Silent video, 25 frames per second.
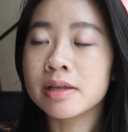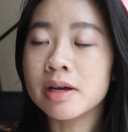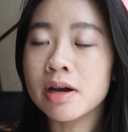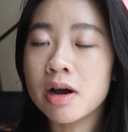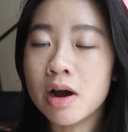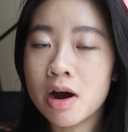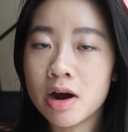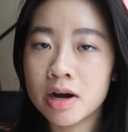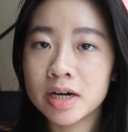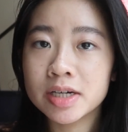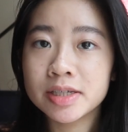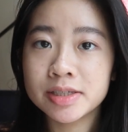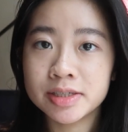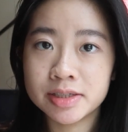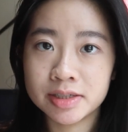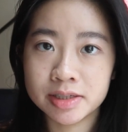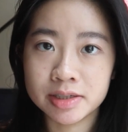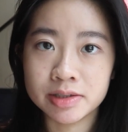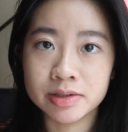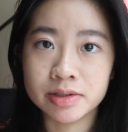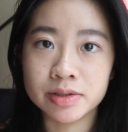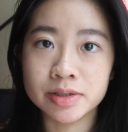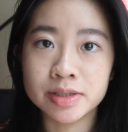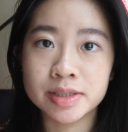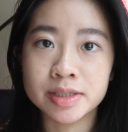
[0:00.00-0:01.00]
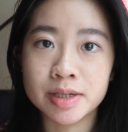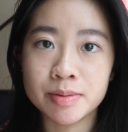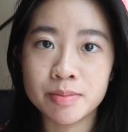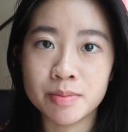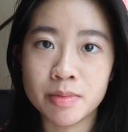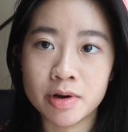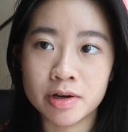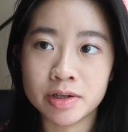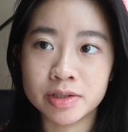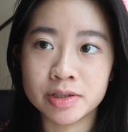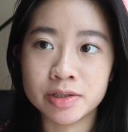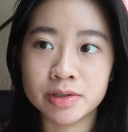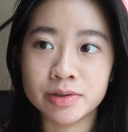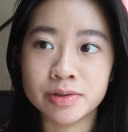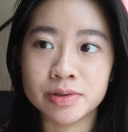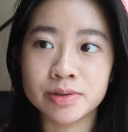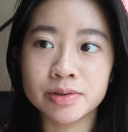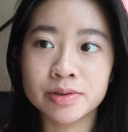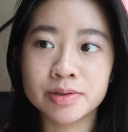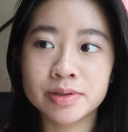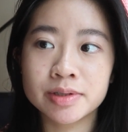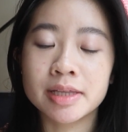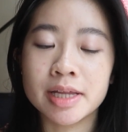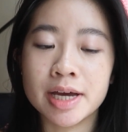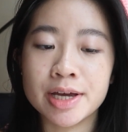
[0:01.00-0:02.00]
there are still some
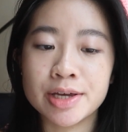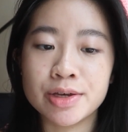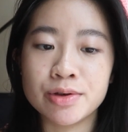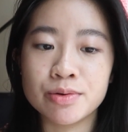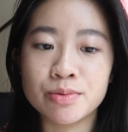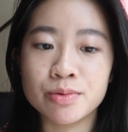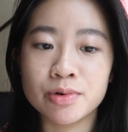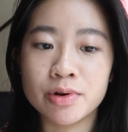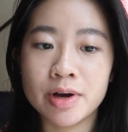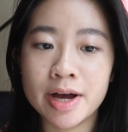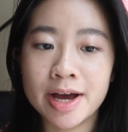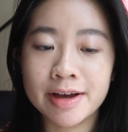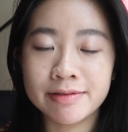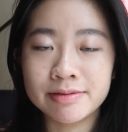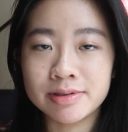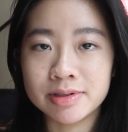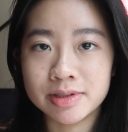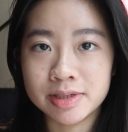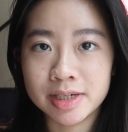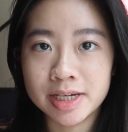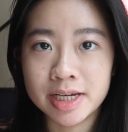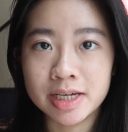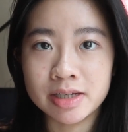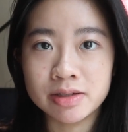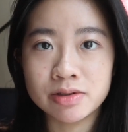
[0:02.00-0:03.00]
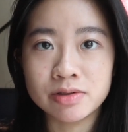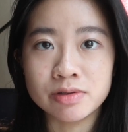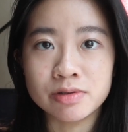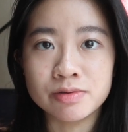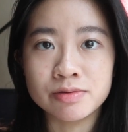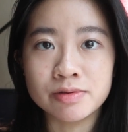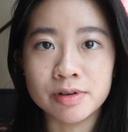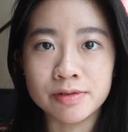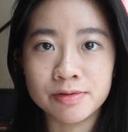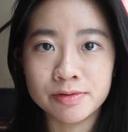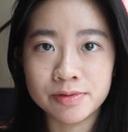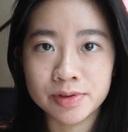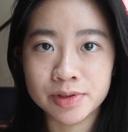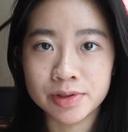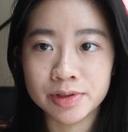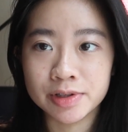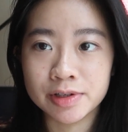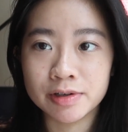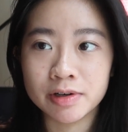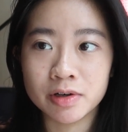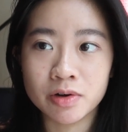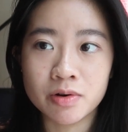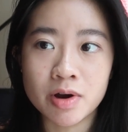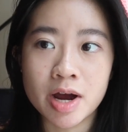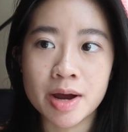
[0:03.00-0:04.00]
modules that you will have to take to fulfill the
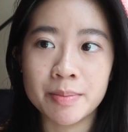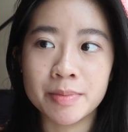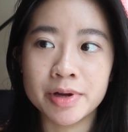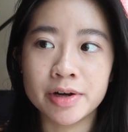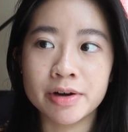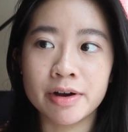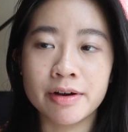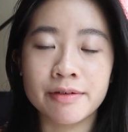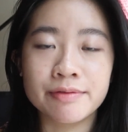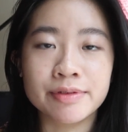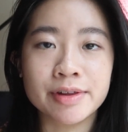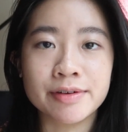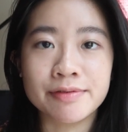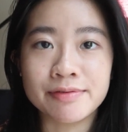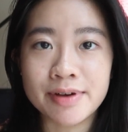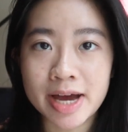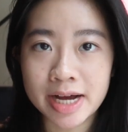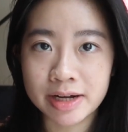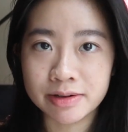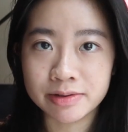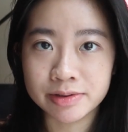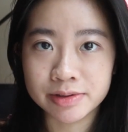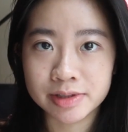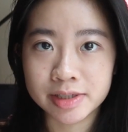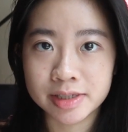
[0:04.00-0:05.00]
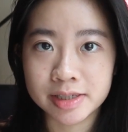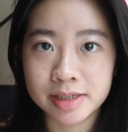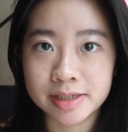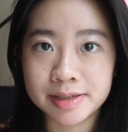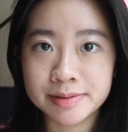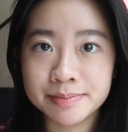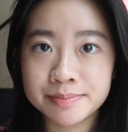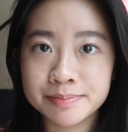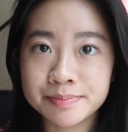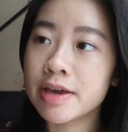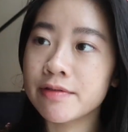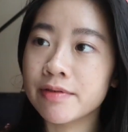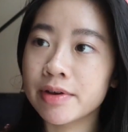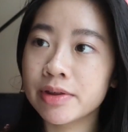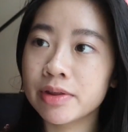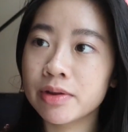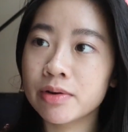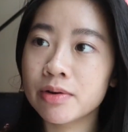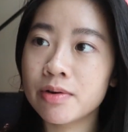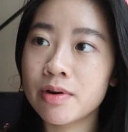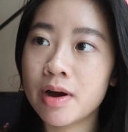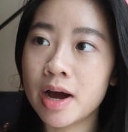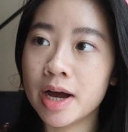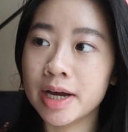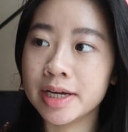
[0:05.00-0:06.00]
requirement of the faculty. Even
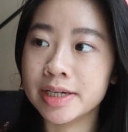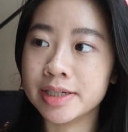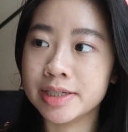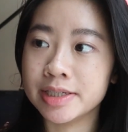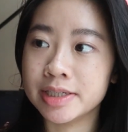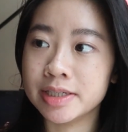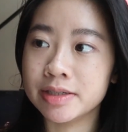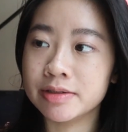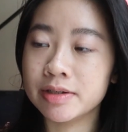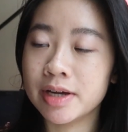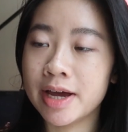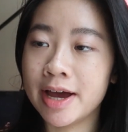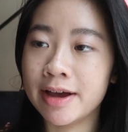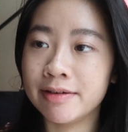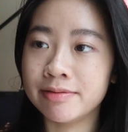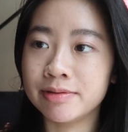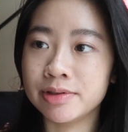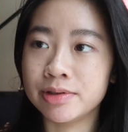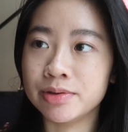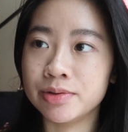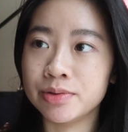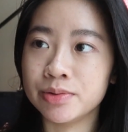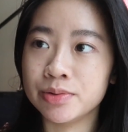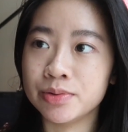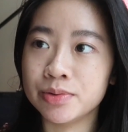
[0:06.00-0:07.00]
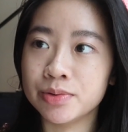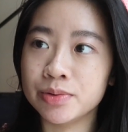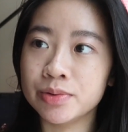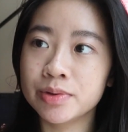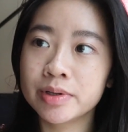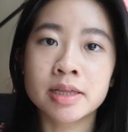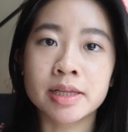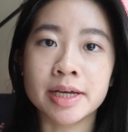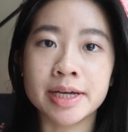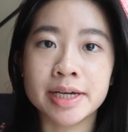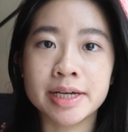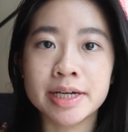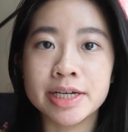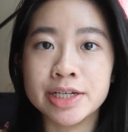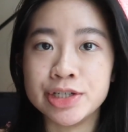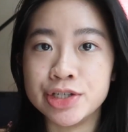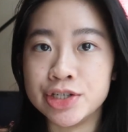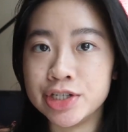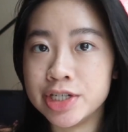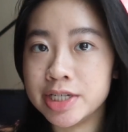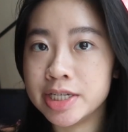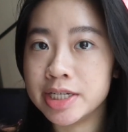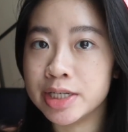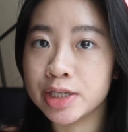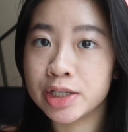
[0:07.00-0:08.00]
though I didn't have to do like a
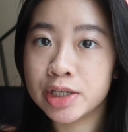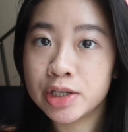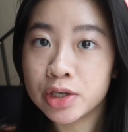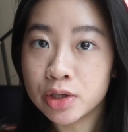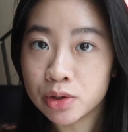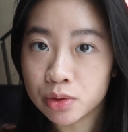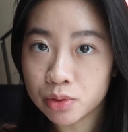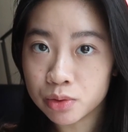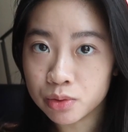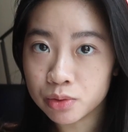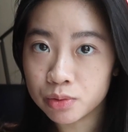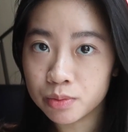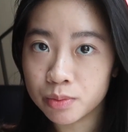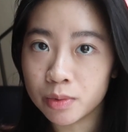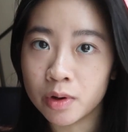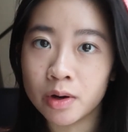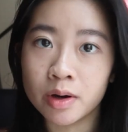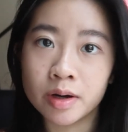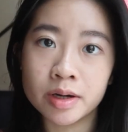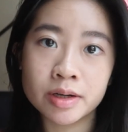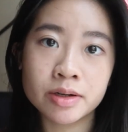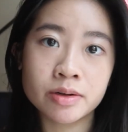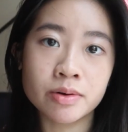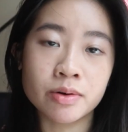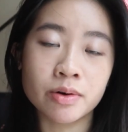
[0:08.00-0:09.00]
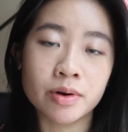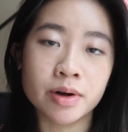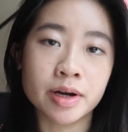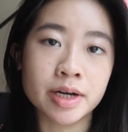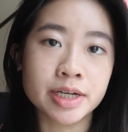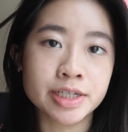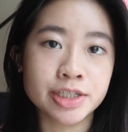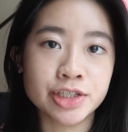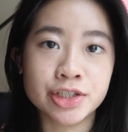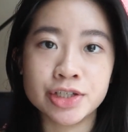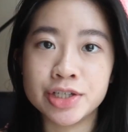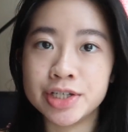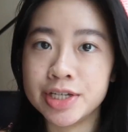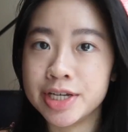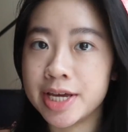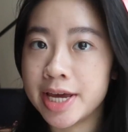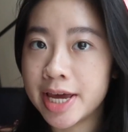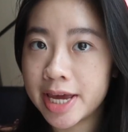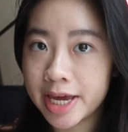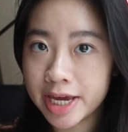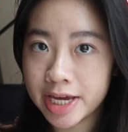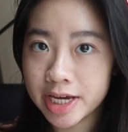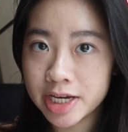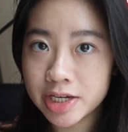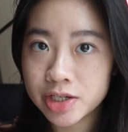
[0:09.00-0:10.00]
GEQ mod or a
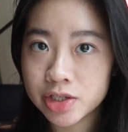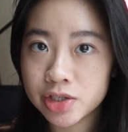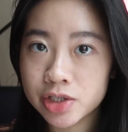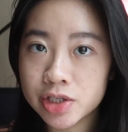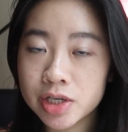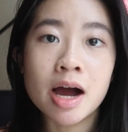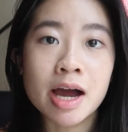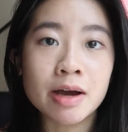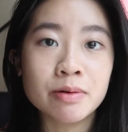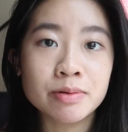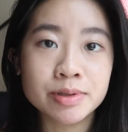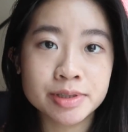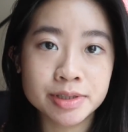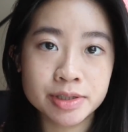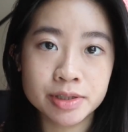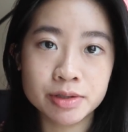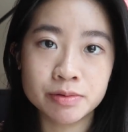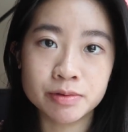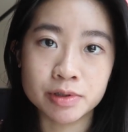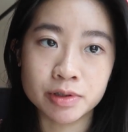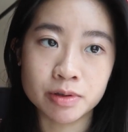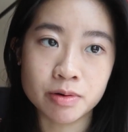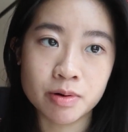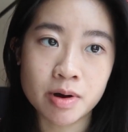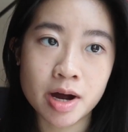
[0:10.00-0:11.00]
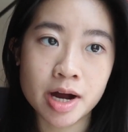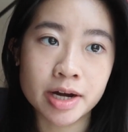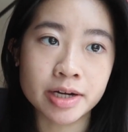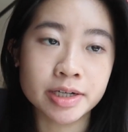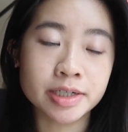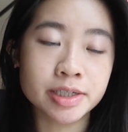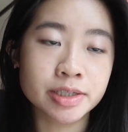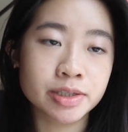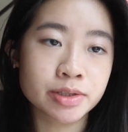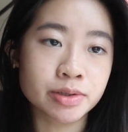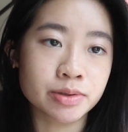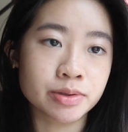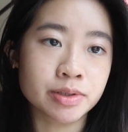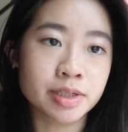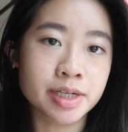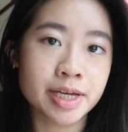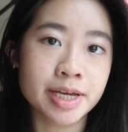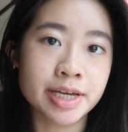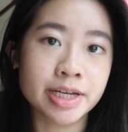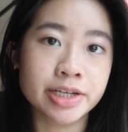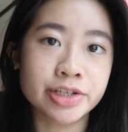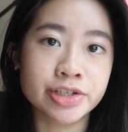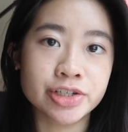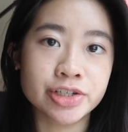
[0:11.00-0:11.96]
GEH, I was still required to take